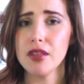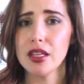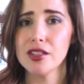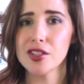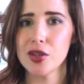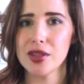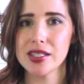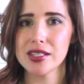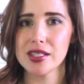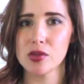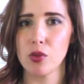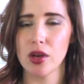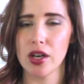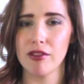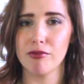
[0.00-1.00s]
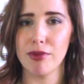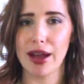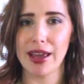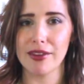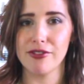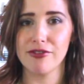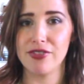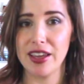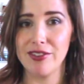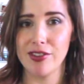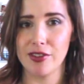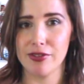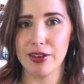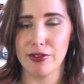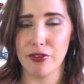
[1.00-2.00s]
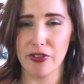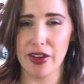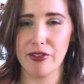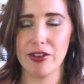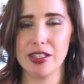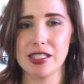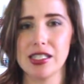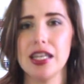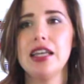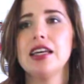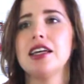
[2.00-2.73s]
So this is one of my favorites.